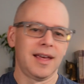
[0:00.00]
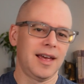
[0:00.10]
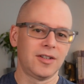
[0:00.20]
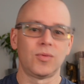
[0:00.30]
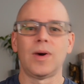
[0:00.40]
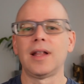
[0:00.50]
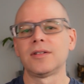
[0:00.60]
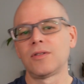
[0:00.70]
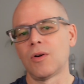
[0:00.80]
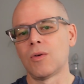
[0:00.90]
as well as
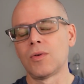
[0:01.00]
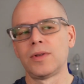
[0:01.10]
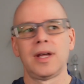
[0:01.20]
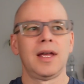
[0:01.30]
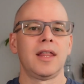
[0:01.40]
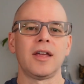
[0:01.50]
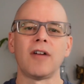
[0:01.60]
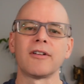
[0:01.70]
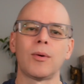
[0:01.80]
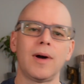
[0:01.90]
gold. They all
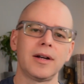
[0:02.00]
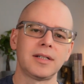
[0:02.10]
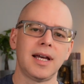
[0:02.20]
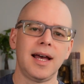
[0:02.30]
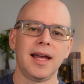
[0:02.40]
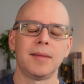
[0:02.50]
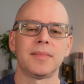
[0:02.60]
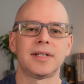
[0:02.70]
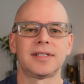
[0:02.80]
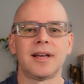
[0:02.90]
require time.
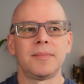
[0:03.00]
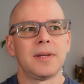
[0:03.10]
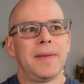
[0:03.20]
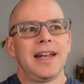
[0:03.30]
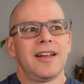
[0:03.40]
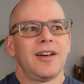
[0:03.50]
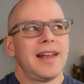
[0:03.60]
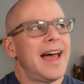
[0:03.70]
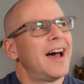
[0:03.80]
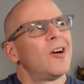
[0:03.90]
Some, depending on
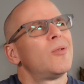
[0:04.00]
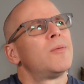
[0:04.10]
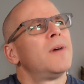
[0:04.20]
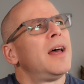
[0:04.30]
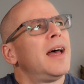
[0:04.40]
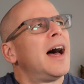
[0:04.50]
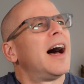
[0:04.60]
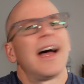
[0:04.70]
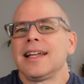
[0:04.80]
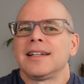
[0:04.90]
how
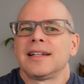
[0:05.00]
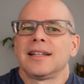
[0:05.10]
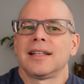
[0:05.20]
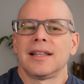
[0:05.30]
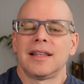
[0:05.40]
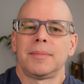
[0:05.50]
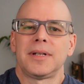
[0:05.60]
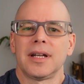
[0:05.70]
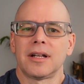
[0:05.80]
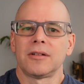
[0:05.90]
heightened the
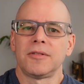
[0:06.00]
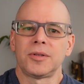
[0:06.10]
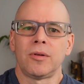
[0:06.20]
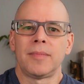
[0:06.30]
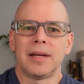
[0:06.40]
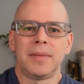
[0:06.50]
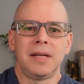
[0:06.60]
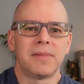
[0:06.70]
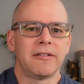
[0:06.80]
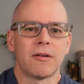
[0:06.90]
particular ritual might be,
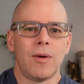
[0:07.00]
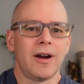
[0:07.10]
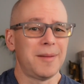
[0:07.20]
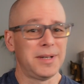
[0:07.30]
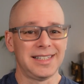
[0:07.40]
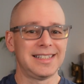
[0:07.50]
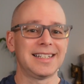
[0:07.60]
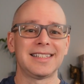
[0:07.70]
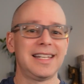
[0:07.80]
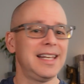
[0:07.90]
might require up to
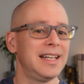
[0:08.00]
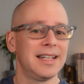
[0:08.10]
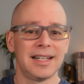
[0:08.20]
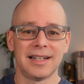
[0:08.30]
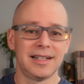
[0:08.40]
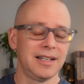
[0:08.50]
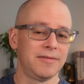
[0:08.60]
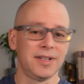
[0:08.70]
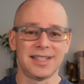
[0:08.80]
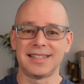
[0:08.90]
16
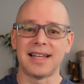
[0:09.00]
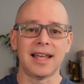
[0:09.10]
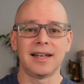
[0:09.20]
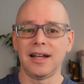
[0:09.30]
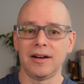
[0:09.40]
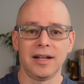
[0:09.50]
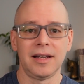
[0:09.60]
different secondary